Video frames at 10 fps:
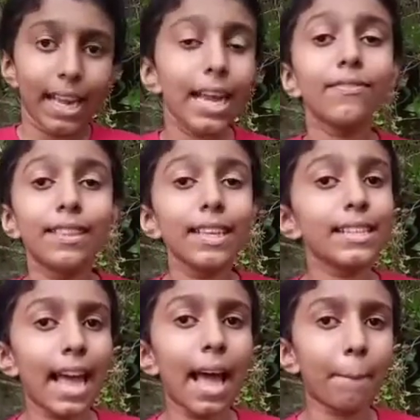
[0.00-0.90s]
If
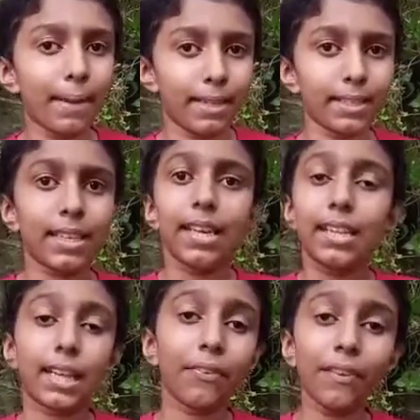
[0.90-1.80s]
this happens,
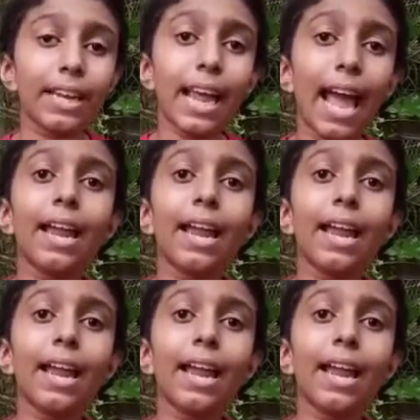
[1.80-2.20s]
the queen